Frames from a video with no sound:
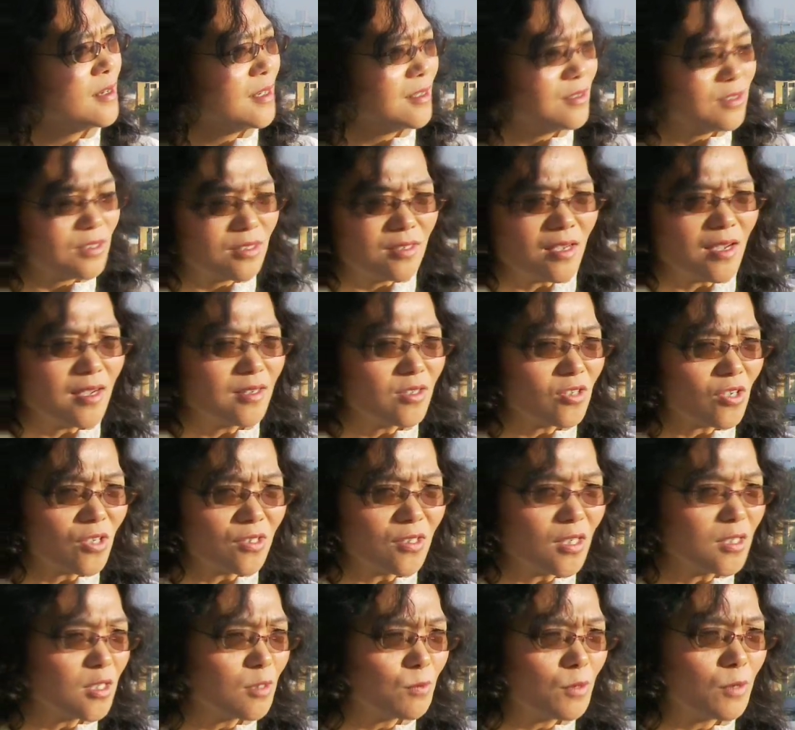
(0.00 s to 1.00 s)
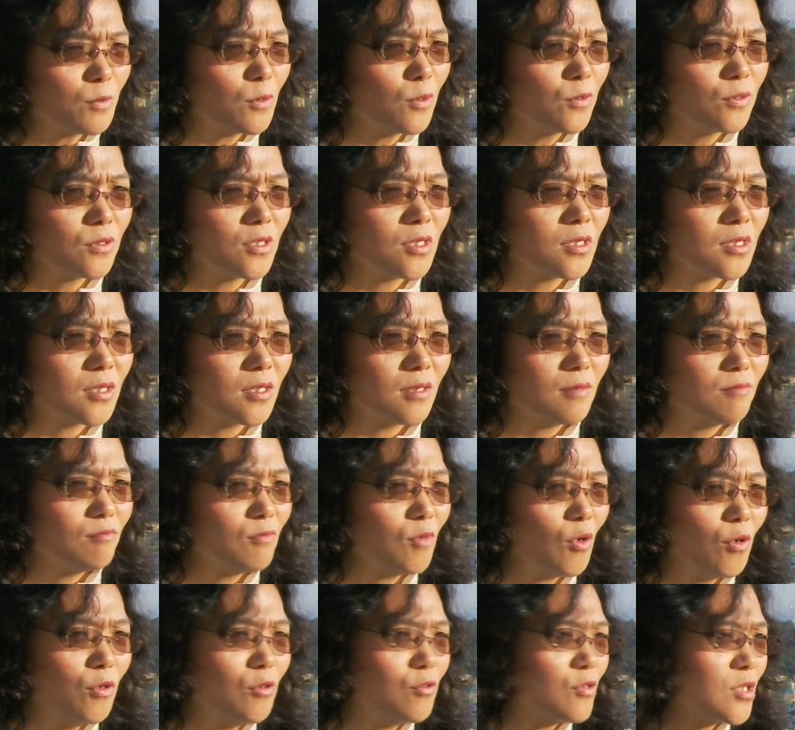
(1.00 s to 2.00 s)
And today, young people are just
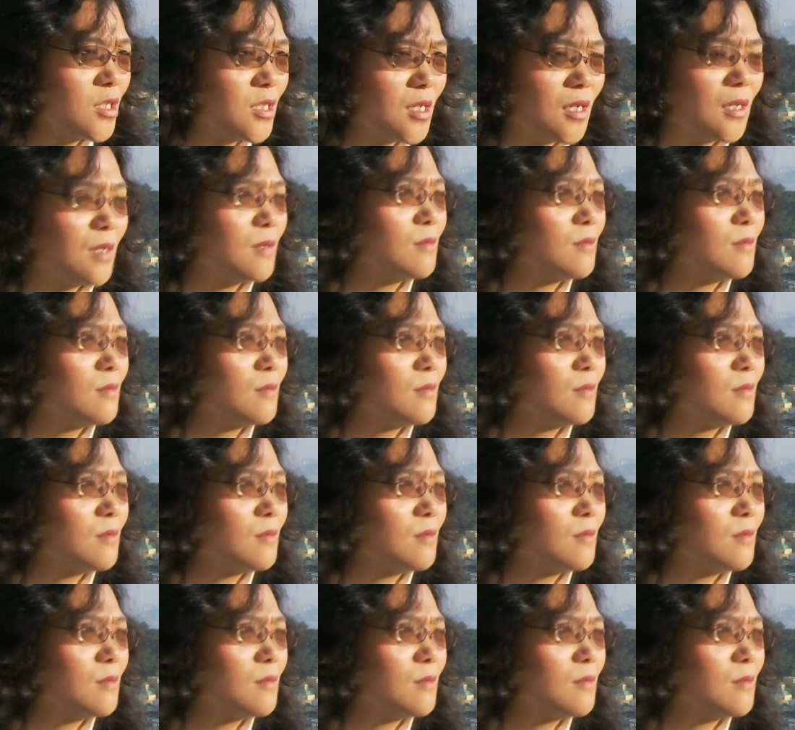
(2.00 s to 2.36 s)
more interested